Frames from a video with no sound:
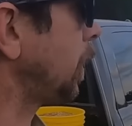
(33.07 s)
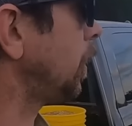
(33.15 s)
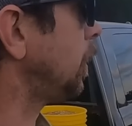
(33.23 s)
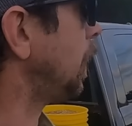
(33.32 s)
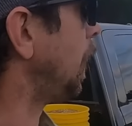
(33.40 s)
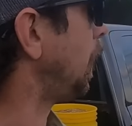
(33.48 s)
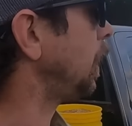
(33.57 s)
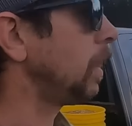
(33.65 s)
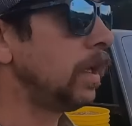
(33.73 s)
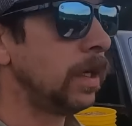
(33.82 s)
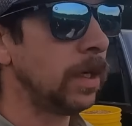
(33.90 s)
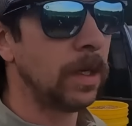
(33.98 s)
good day.
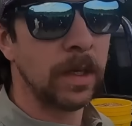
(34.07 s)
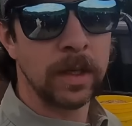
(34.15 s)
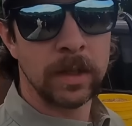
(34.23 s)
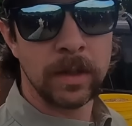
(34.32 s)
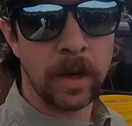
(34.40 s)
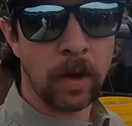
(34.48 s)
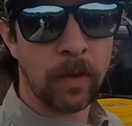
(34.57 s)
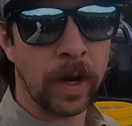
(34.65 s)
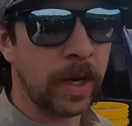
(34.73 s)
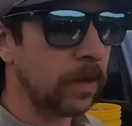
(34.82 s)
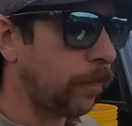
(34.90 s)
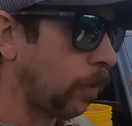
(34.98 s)
No
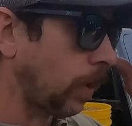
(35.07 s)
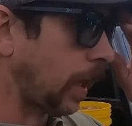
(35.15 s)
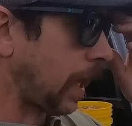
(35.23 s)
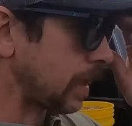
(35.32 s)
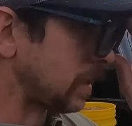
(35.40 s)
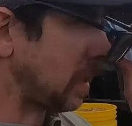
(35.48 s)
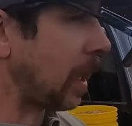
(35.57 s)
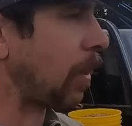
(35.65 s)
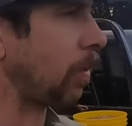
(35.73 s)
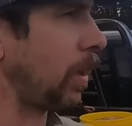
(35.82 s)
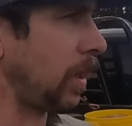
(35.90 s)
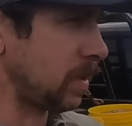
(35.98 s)
rain in the forecast today.
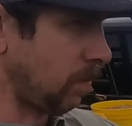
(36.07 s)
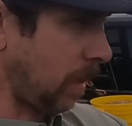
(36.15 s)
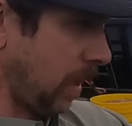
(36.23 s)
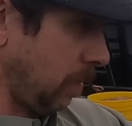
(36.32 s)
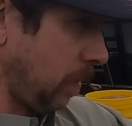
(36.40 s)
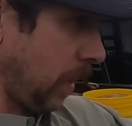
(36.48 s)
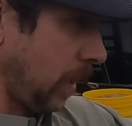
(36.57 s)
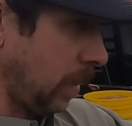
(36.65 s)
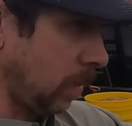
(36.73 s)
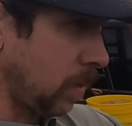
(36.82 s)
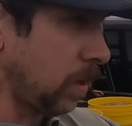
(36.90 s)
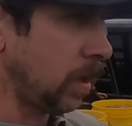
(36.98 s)
We're gonna get some hay
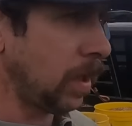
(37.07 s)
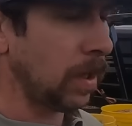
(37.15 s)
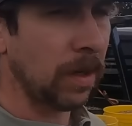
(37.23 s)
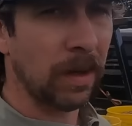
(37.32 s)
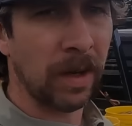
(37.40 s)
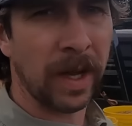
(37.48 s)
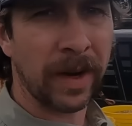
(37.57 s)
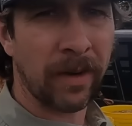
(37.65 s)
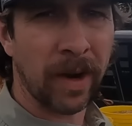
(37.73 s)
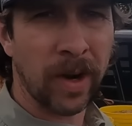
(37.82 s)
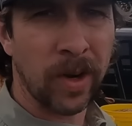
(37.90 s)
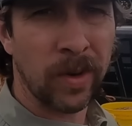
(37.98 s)
baled a little
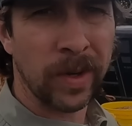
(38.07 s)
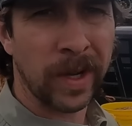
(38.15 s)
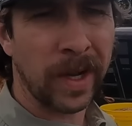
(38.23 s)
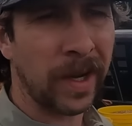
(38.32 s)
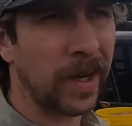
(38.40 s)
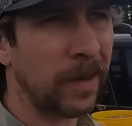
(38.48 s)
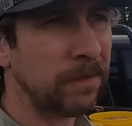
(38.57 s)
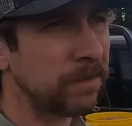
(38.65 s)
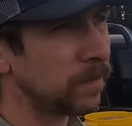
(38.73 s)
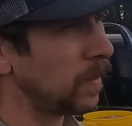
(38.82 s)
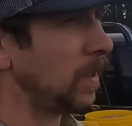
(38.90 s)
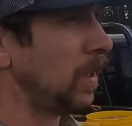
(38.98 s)
later on.
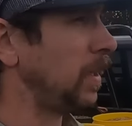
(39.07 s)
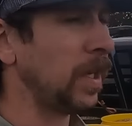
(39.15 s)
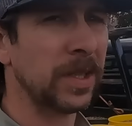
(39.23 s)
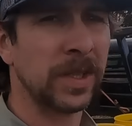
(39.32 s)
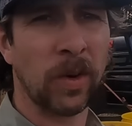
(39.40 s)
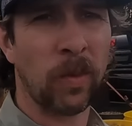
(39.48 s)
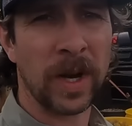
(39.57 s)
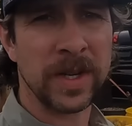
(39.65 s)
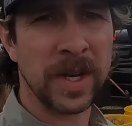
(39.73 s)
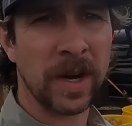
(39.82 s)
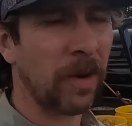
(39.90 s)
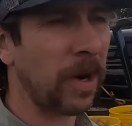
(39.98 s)
Yeah, still
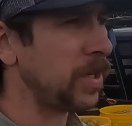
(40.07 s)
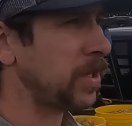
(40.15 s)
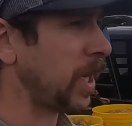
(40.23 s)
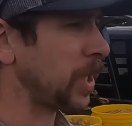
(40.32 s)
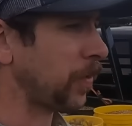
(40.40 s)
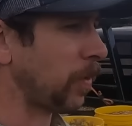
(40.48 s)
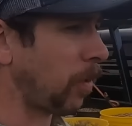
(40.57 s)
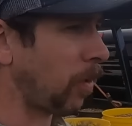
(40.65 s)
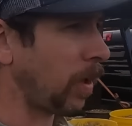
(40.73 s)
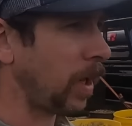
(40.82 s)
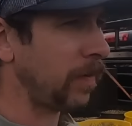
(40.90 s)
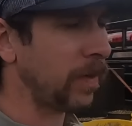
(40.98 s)
watching that rain chance for
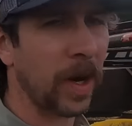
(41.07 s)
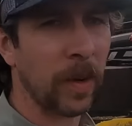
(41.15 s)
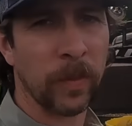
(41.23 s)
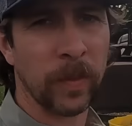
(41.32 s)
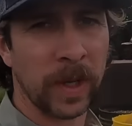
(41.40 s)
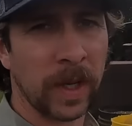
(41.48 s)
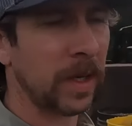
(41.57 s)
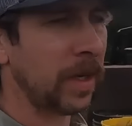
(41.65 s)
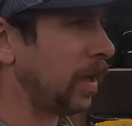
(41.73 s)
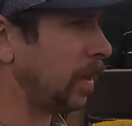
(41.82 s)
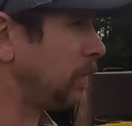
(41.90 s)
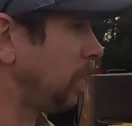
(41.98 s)
tomorrow evening, hoping we can get
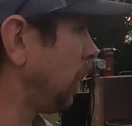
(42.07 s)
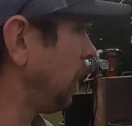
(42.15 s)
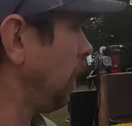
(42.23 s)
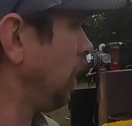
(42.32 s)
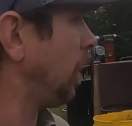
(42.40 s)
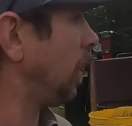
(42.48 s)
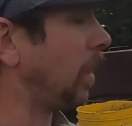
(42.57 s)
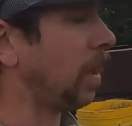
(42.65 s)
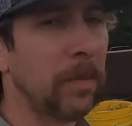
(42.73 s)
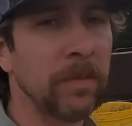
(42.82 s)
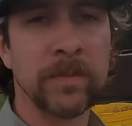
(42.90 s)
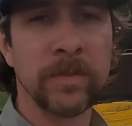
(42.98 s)
done.
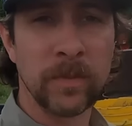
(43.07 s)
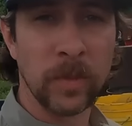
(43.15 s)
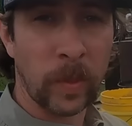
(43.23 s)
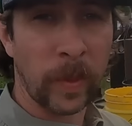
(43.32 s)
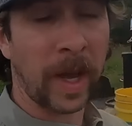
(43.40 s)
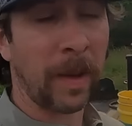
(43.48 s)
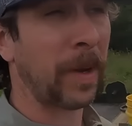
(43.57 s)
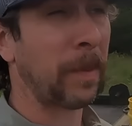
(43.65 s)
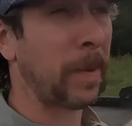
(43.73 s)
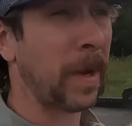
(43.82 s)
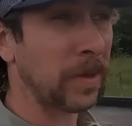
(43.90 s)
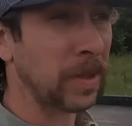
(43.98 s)
We got
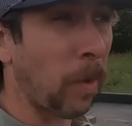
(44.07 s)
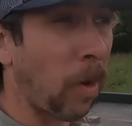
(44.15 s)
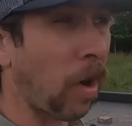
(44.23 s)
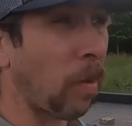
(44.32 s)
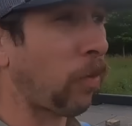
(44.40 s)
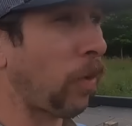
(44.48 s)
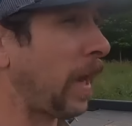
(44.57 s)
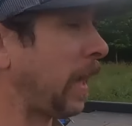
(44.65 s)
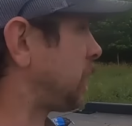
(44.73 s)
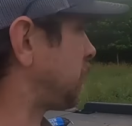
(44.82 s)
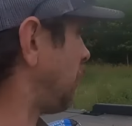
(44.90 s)
bale tomorrow before that gets